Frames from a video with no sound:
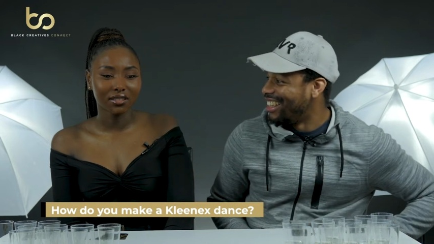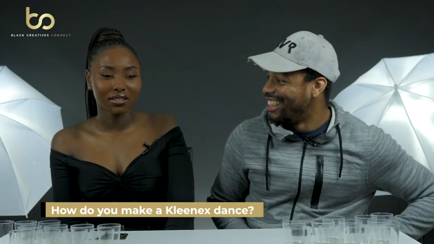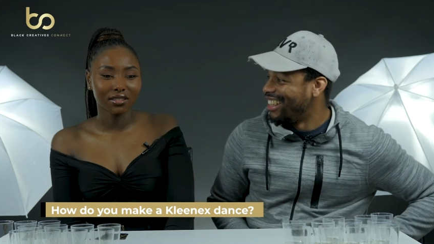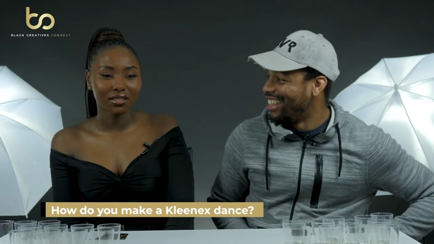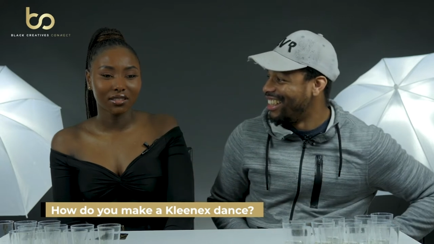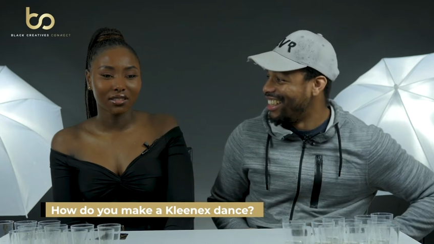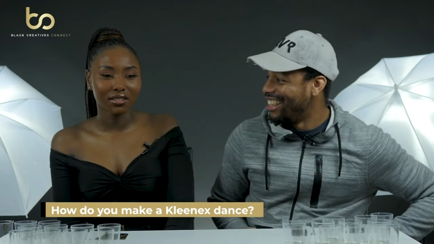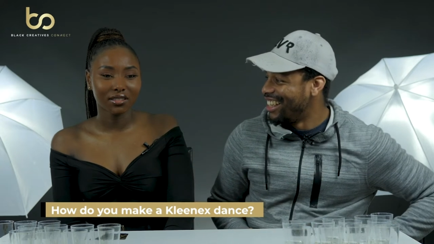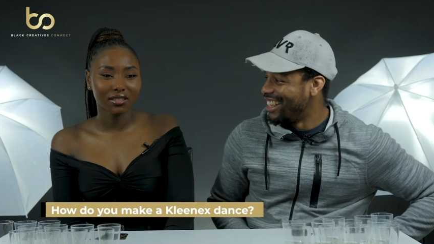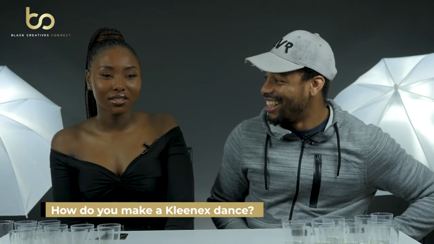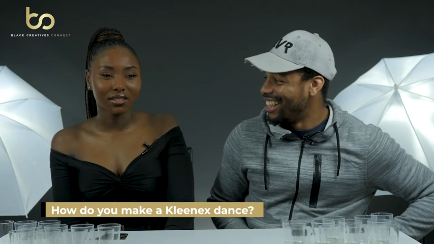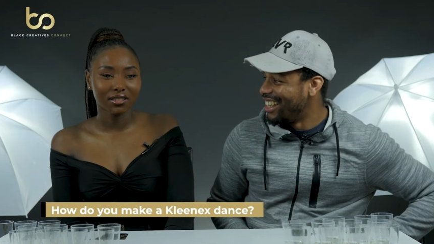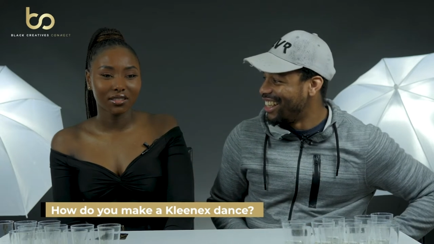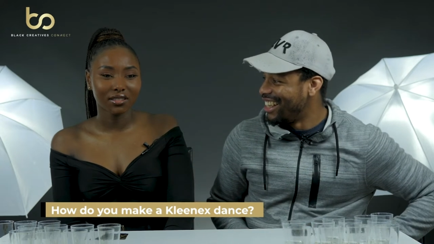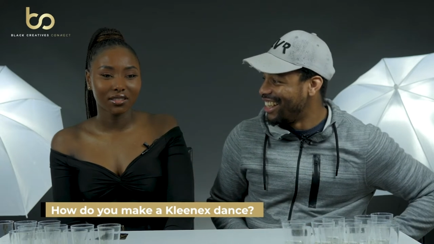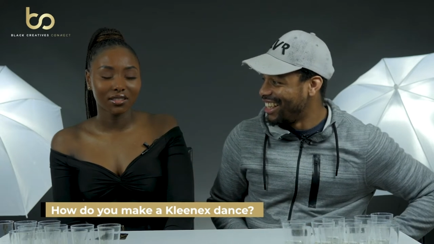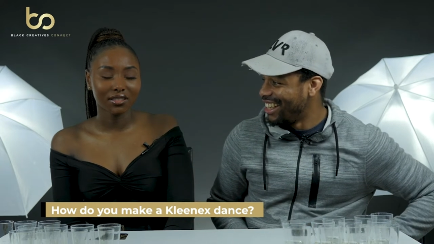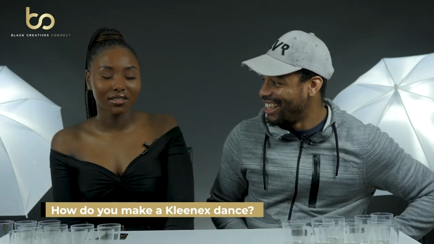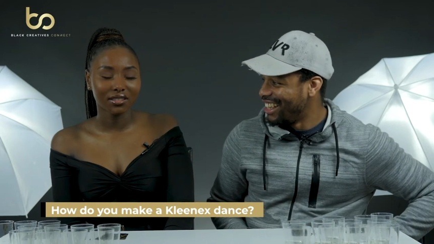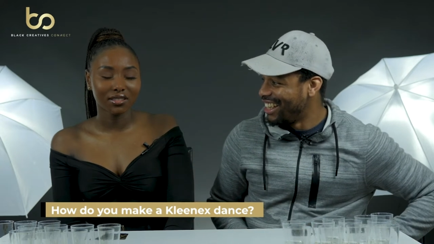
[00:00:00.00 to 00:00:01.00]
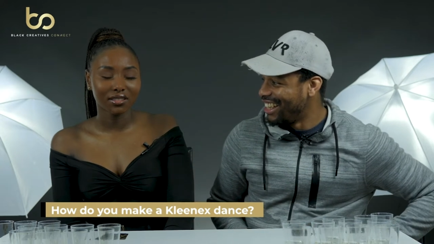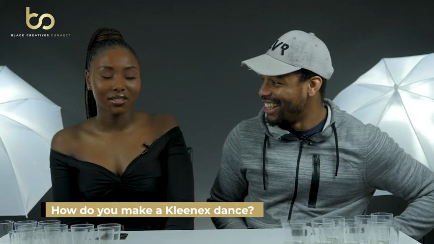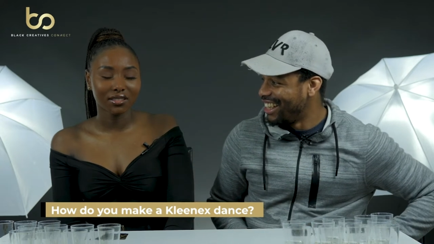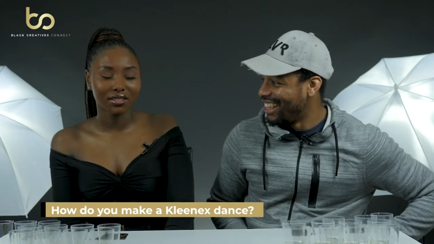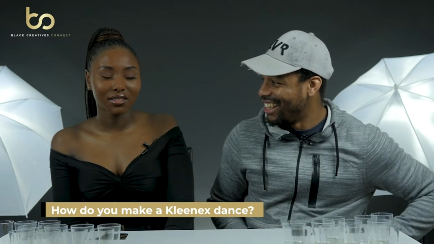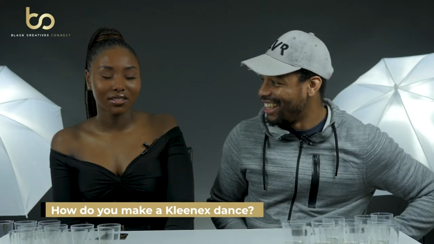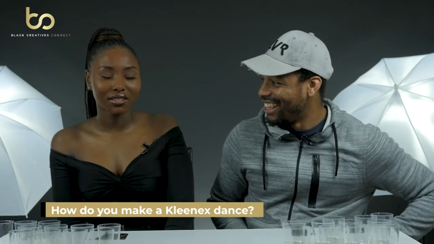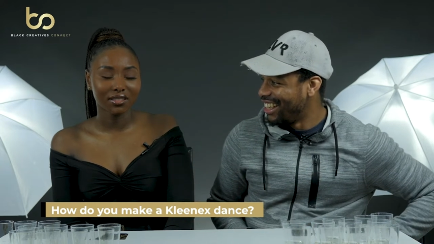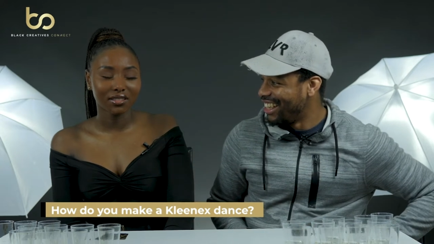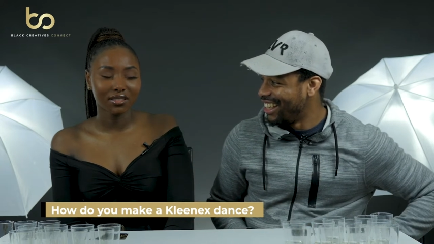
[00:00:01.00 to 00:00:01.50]

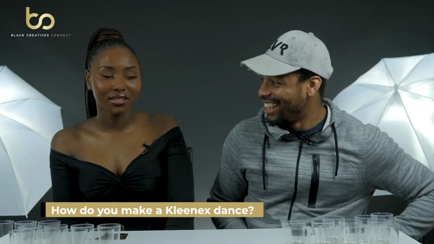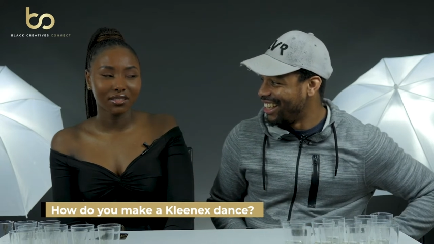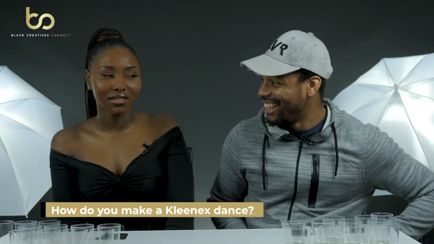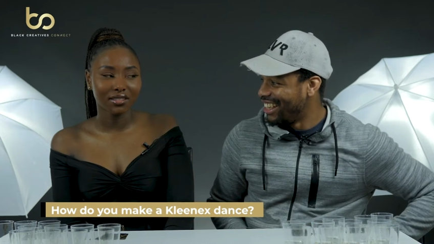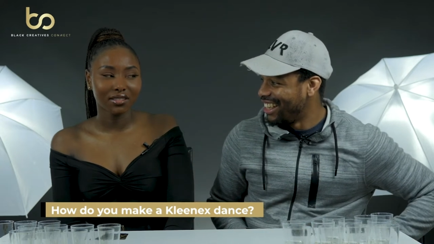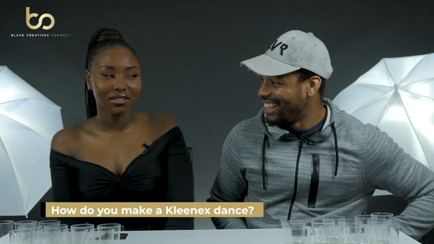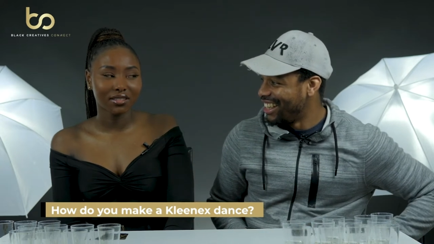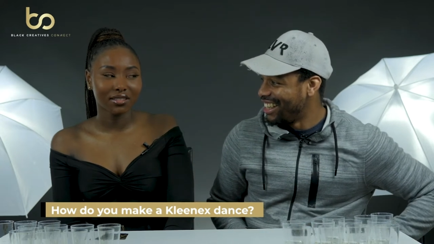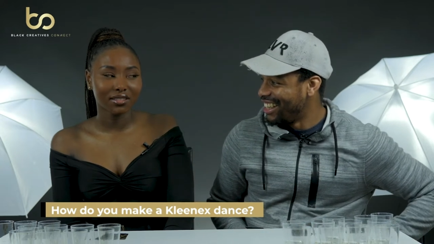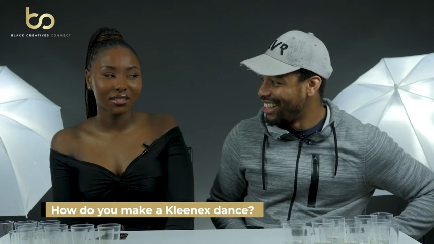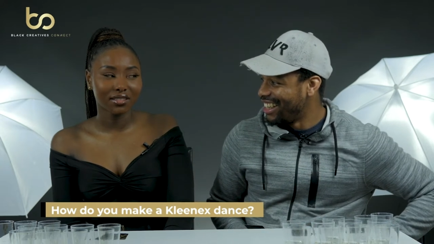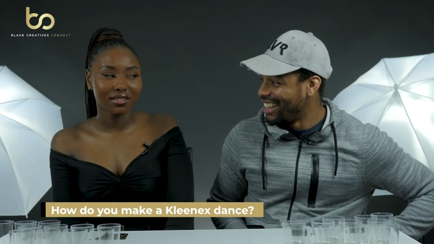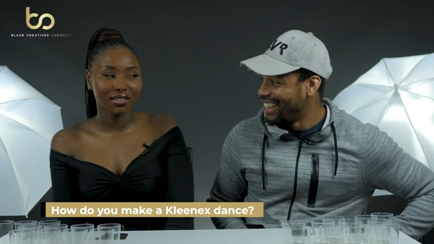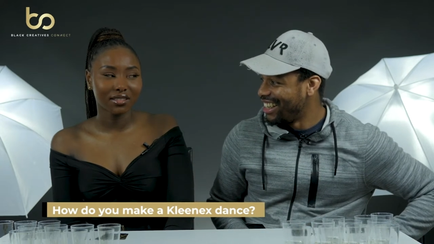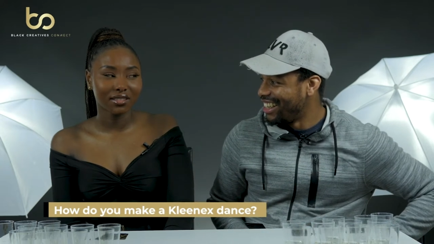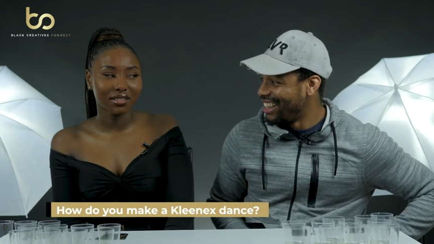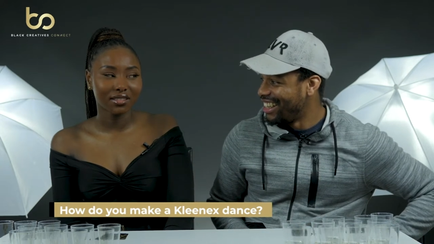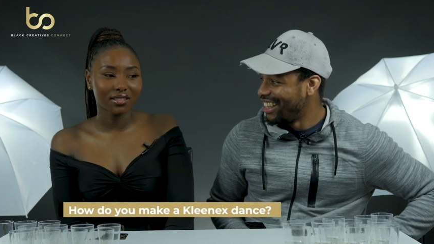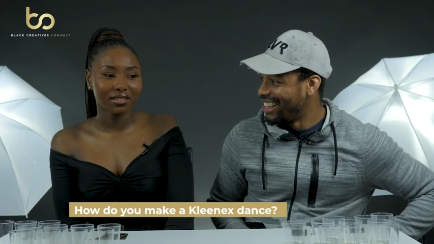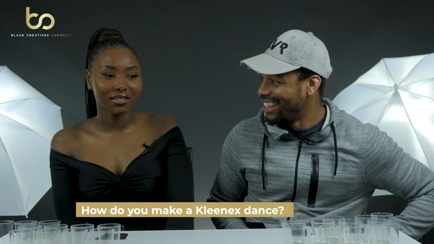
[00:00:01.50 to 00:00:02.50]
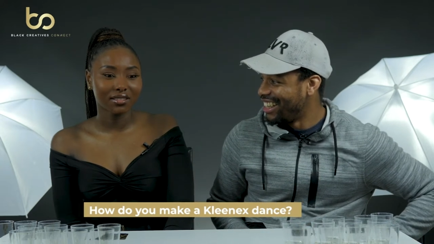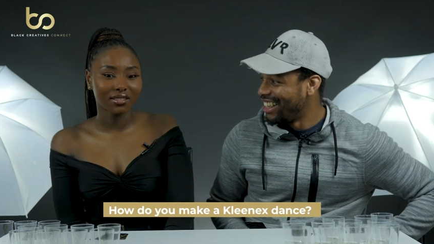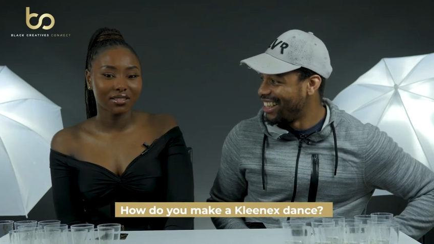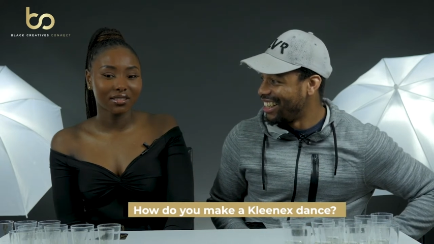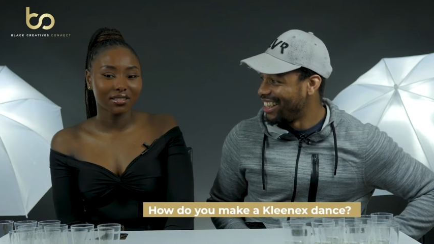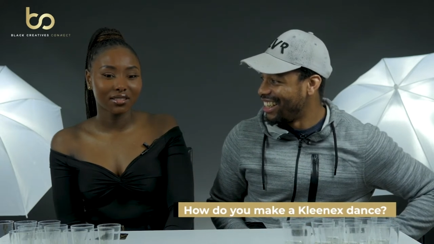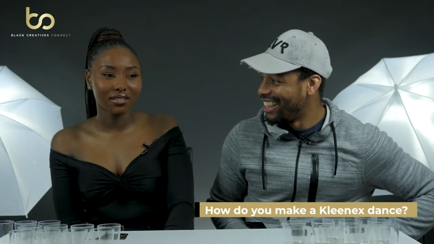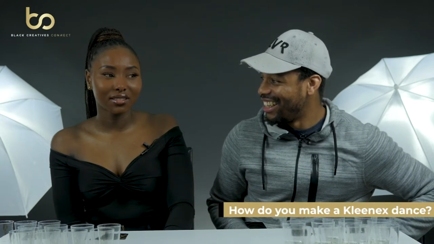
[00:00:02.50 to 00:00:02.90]
Nothing is said.